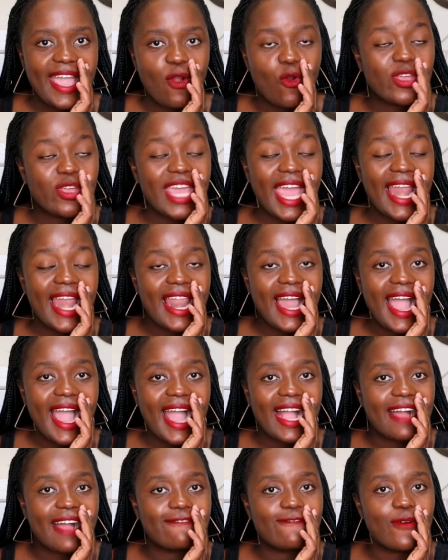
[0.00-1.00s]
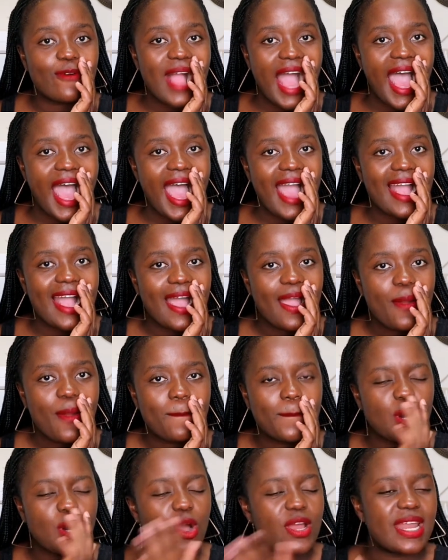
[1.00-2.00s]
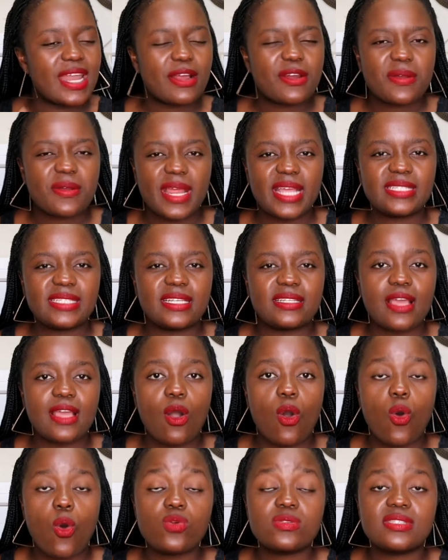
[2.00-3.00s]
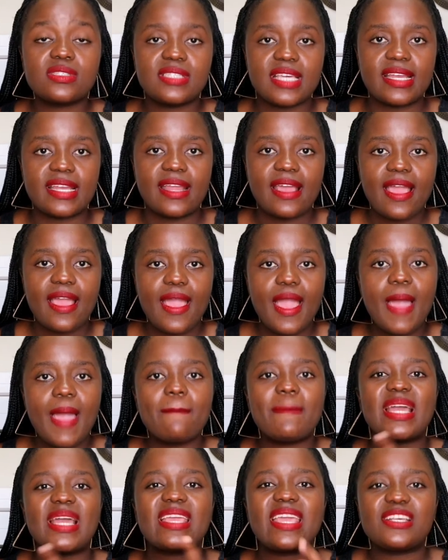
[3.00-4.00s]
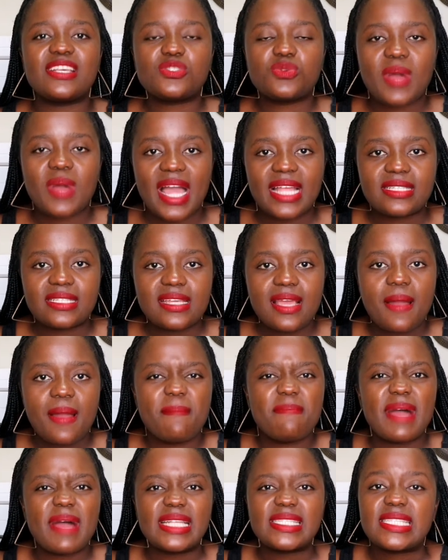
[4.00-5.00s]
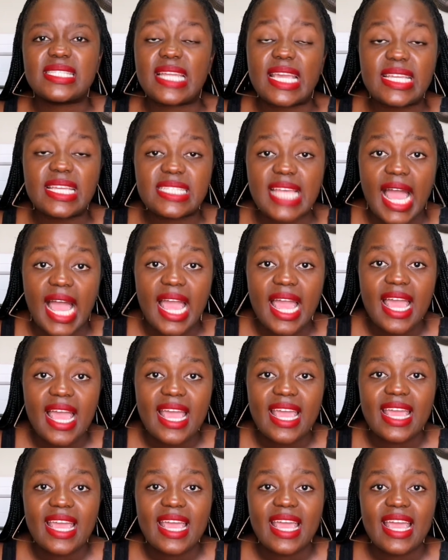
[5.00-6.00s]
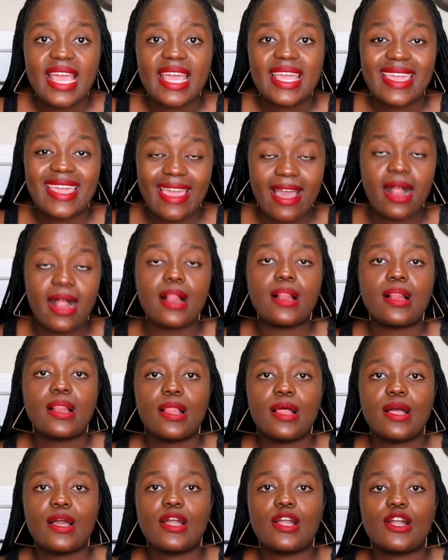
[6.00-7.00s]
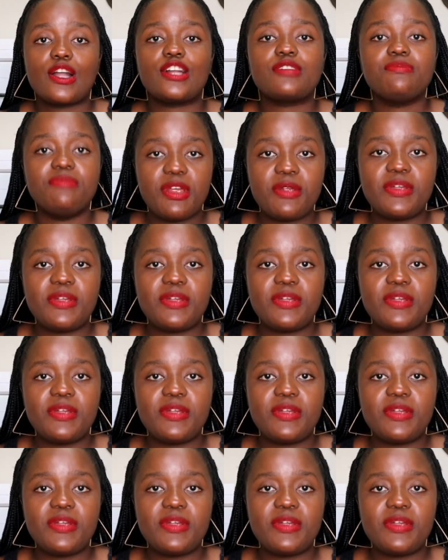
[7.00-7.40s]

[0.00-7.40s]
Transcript: okay, agavugang, Bona created a whole sin. But guess what? Months later, girl got